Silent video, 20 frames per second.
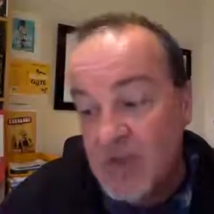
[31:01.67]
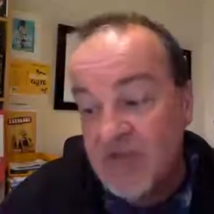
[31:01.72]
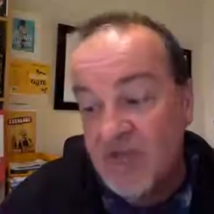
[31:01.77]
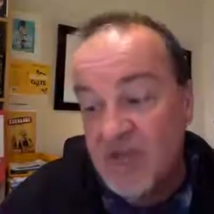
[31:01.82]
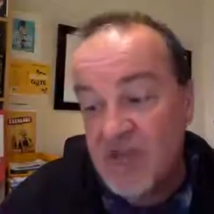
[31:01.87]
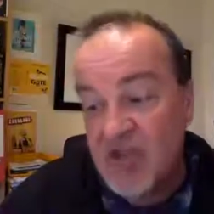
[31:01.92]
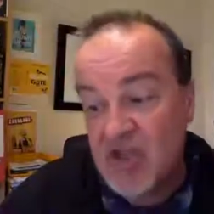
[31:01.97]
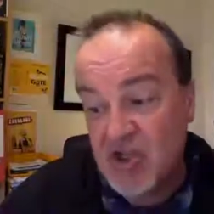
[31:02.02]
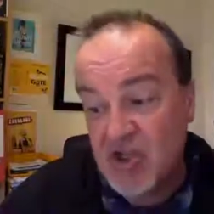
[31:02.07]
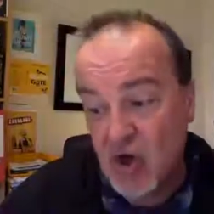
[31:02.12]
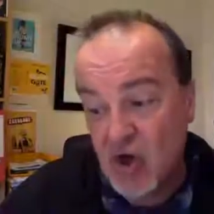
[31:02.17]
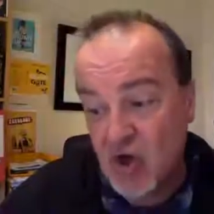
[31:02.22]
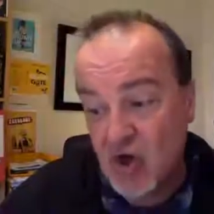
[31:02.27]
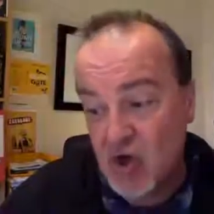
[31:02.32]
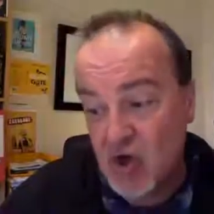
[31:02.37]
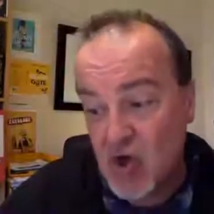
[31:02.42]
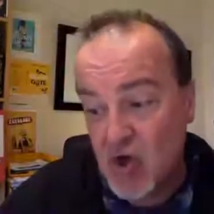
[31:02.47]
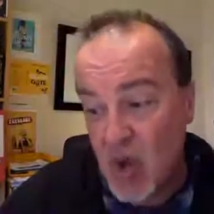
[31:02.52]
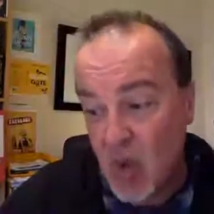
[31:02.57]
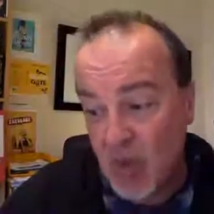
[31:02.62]
was
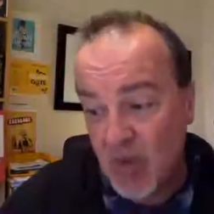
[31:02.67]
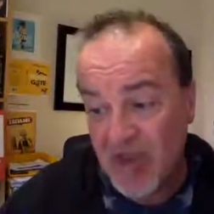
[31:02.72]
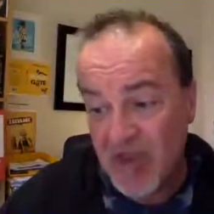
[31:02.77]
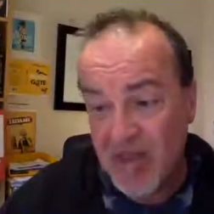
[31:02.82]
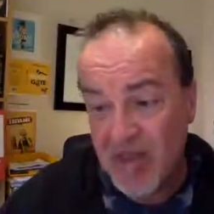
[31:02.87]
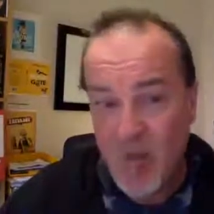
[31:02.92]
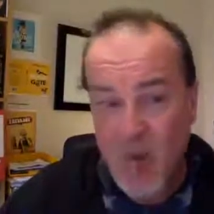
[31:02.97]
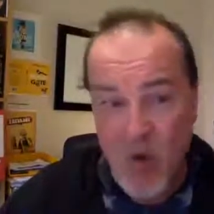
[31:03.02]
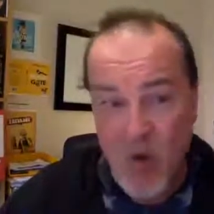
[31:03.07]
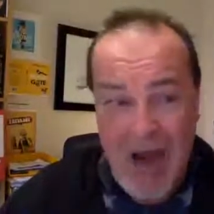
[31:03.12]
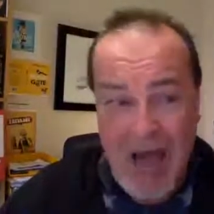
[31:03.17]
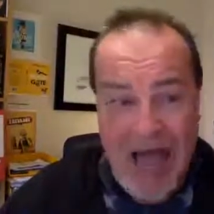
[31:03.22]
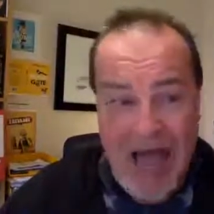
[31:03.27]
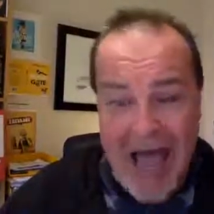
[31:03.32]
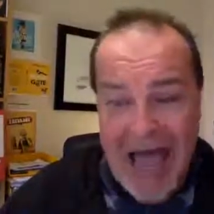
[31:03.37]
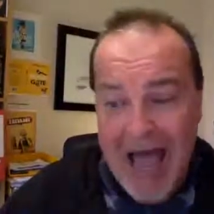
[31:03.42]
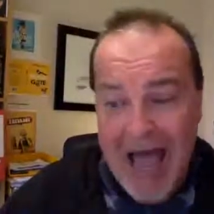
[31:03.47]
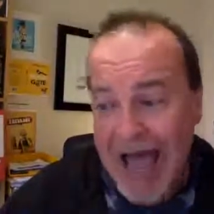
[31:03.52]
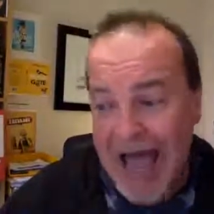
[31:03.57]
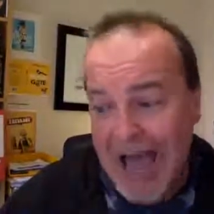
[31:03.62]
festooned with more
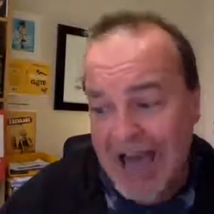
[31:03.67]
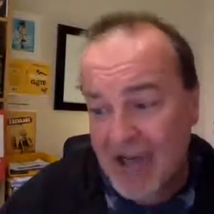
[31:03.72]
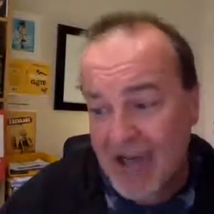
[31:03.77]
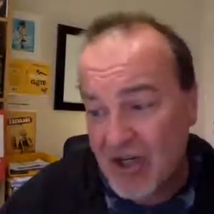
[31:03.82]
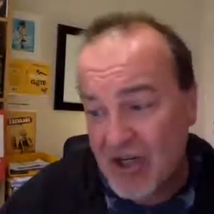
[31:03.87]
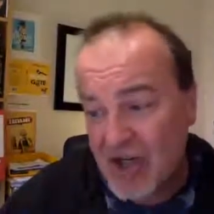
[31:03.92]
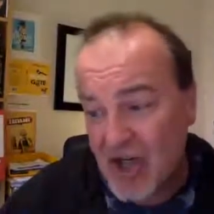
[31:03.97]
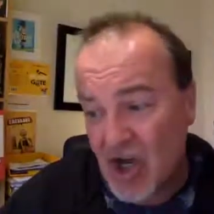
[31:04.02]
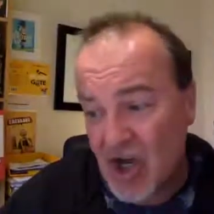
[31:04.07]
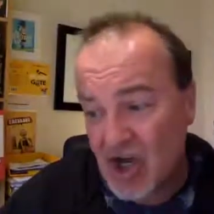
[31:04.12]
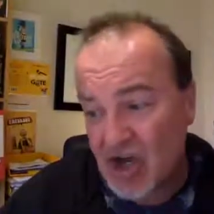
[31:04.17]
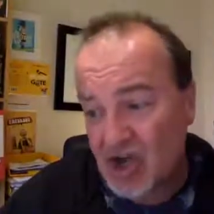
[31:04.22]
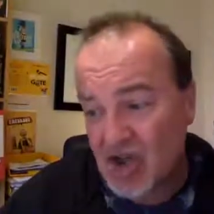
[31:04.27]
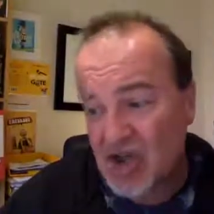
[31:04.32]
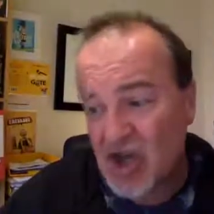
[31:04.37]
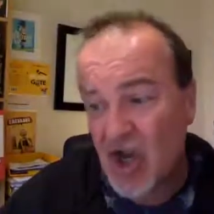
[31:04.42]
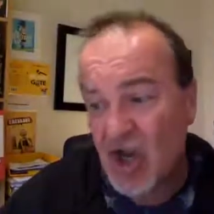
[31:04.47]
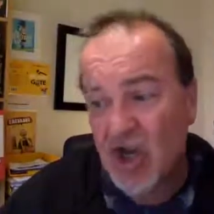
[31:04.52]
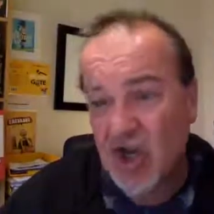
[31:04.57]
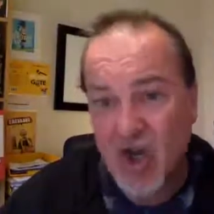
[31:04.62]

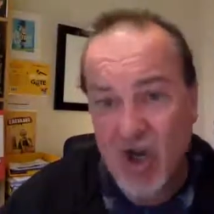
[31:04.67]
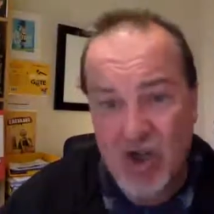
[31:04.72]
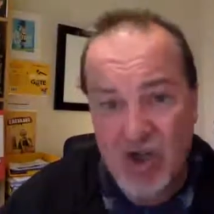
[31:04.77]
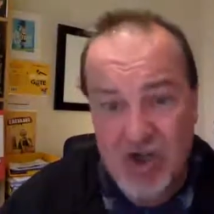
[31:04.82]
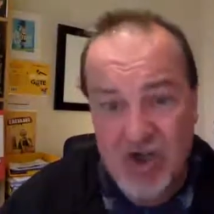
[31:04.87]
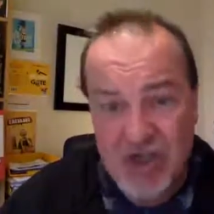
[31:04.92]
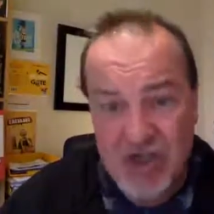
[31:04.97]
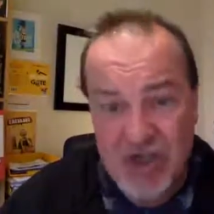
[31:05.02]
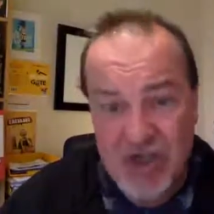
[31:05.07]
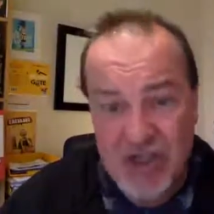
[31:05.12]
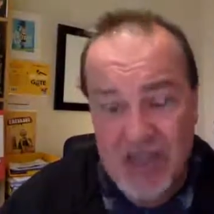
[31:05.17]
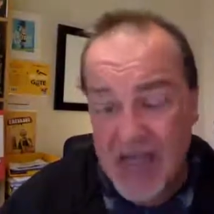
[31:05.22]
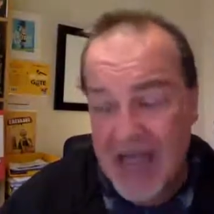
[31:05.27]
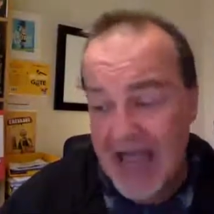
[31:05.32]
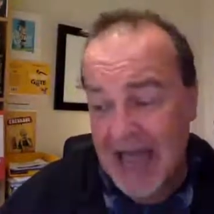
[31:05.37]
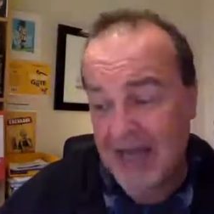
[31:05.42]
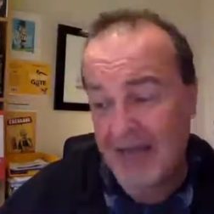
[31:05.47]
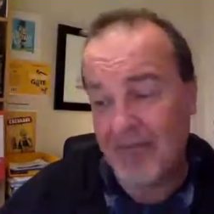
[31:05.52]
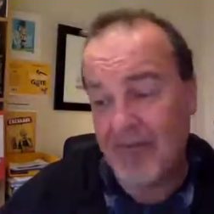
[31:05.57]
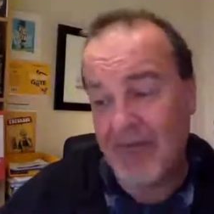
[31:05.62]
eiderdowns, cushions,
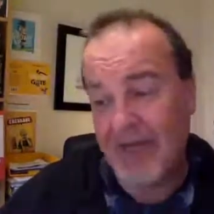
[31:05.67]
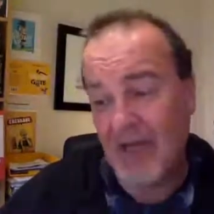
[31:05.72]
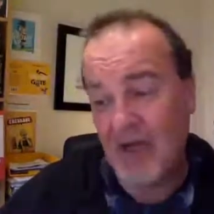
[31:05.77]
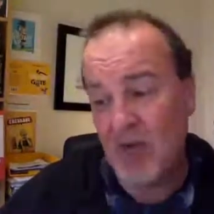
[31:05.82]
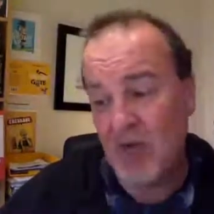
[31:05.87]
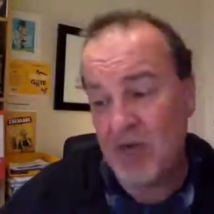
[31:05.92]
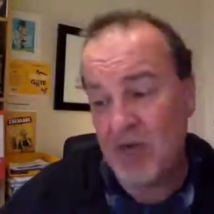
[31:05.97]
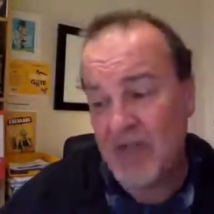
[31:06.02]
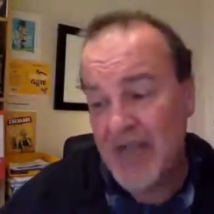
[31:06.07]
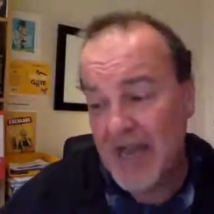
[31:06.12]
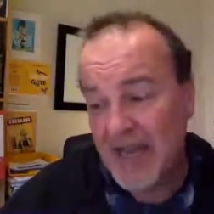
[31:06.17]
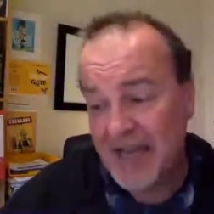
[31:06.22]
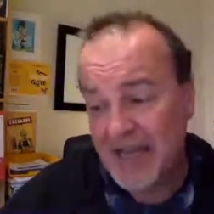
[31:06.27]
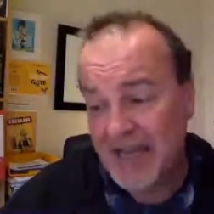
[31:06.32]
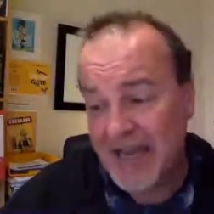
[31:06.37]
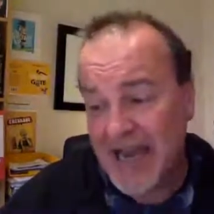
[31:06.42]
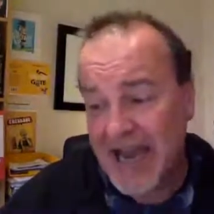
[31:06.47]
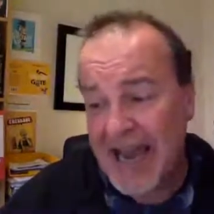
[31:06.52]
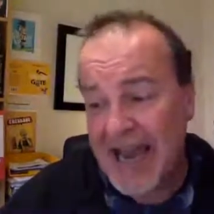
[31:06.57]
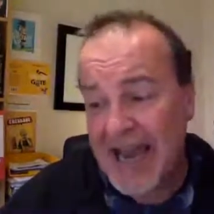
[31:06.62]
and pillows
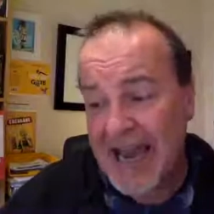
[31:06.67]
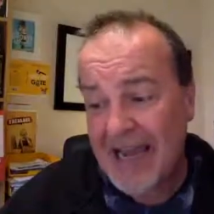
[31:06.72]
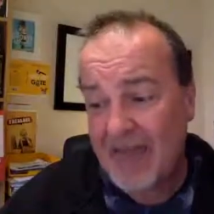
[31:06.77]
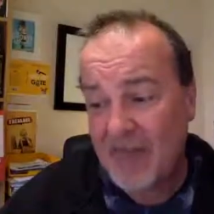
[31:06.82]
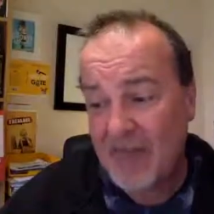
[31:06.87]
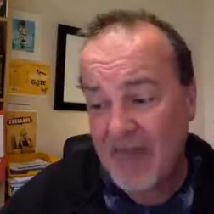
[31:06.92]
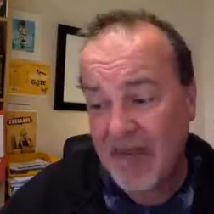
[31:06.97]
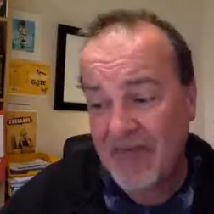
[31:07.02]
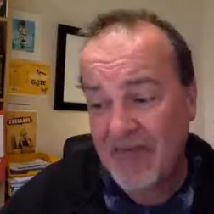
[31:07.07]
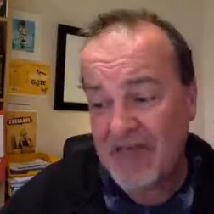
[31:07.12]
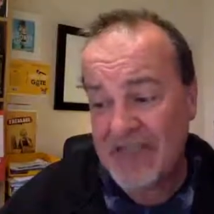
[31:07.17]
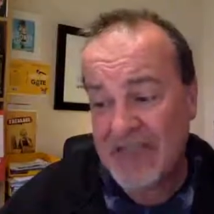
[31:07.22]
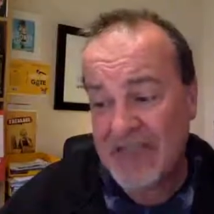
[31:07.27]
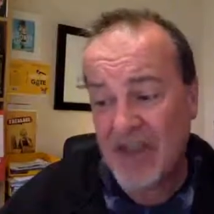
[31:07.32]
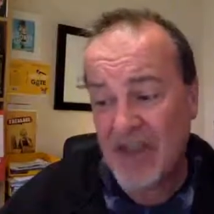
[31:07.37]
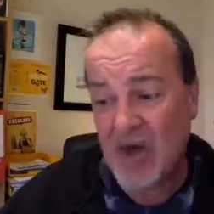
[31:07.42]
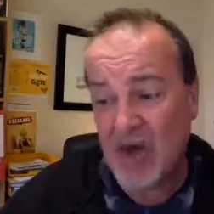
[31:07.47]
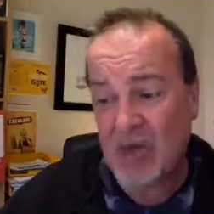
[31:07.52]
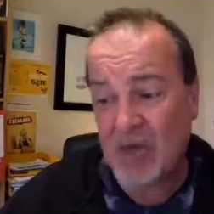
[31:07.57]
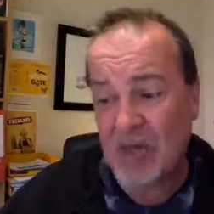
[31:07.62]
than I had previously
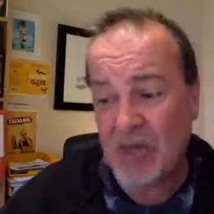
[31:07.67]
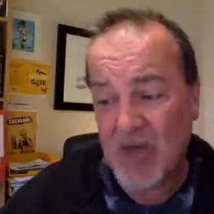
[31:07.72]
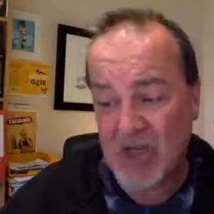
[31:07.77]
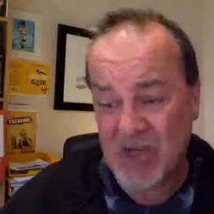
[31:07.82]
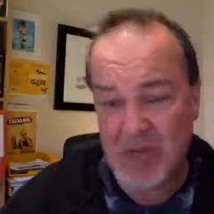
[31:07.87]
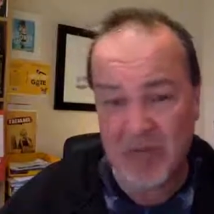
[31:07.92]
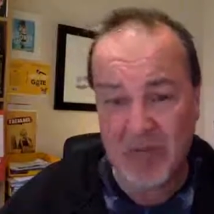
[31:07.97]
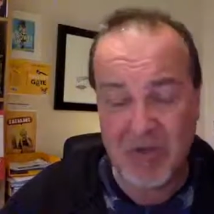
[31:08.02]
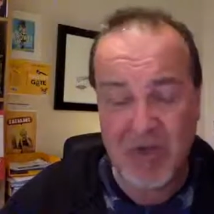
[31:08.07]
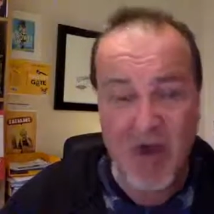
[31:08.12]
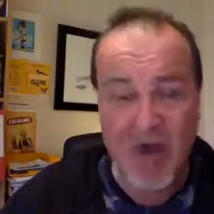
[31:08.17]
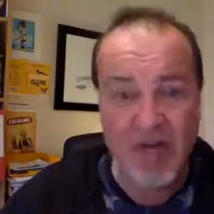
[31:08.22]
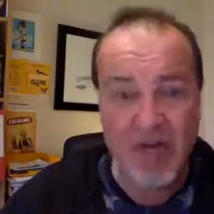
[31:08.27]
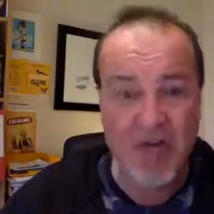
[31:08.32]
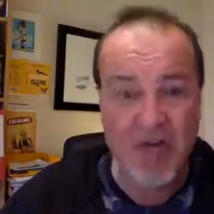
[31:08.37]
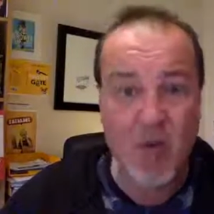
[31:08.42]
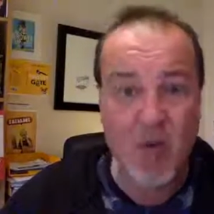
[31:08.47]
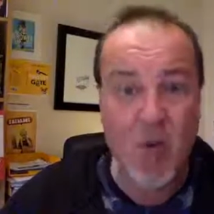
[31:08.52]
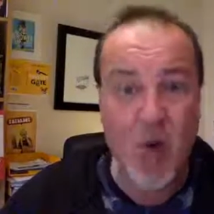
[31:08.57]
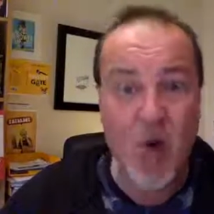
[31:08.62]
thought possible
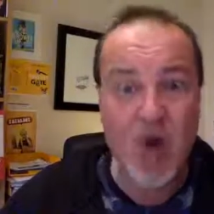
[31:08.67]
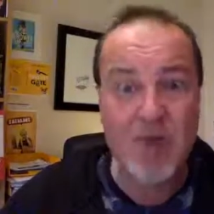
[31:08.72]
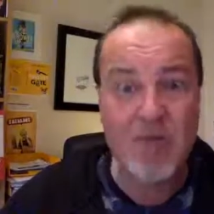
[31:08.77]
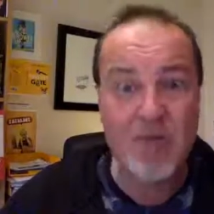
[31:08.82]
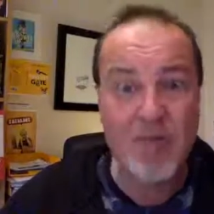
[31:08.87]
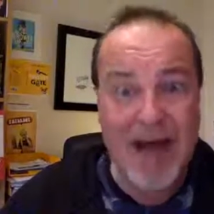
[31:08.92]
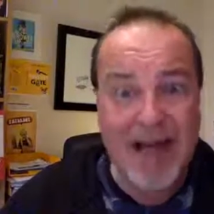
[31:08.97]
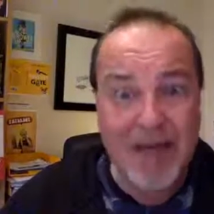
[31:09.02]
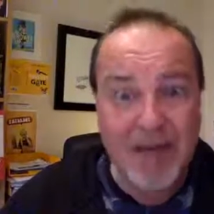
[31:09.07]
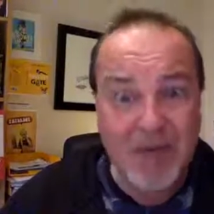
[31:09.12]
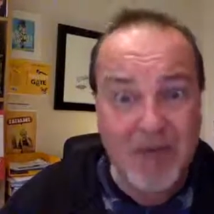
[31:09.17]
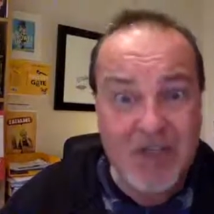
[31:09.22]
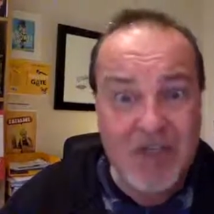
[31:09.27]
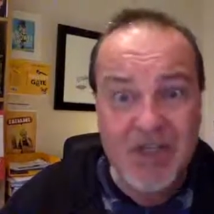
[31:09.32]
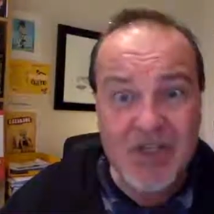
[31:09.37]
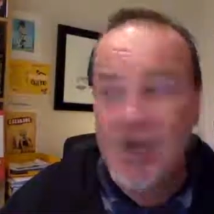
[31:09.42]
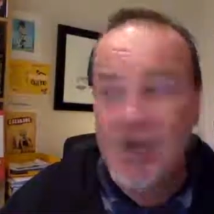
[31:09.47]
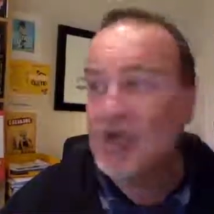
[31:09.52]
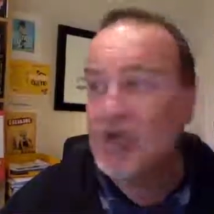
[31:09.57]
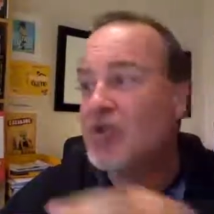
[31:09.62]
for one
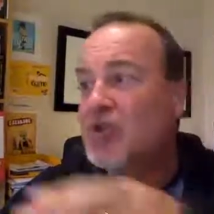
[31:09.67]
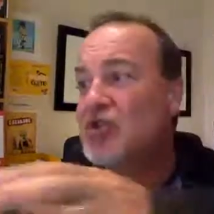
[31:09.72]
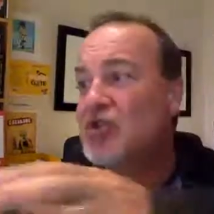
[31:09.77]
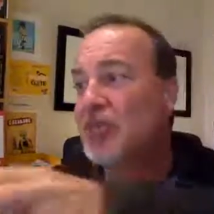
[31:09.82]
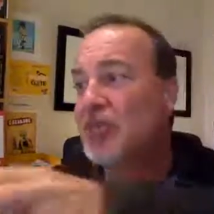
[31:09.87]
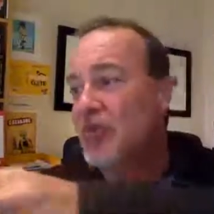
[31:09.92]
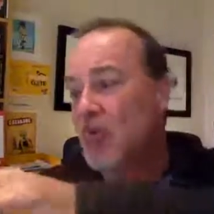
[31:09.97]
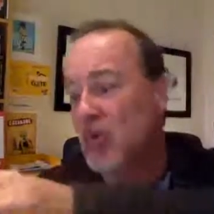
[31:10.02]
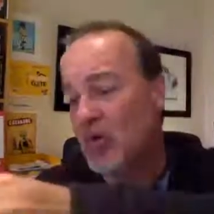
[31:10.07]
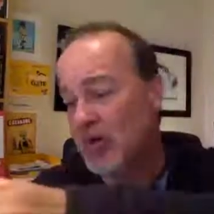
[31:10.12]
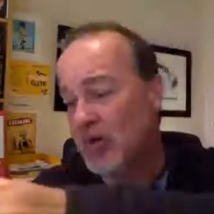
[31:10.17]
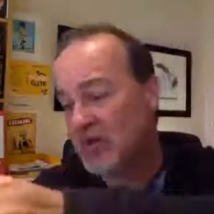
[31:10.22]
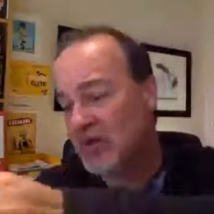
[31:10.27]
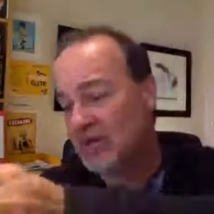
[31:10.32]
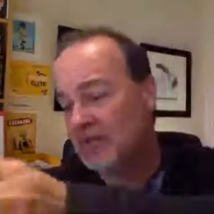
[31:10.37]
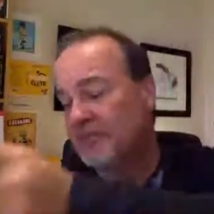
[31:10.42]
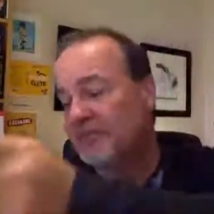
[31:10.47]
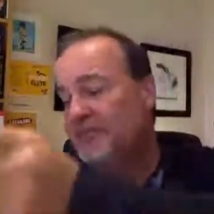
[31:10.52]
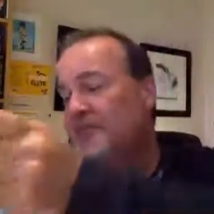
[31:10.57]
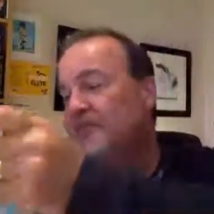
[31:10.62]
mattress to support.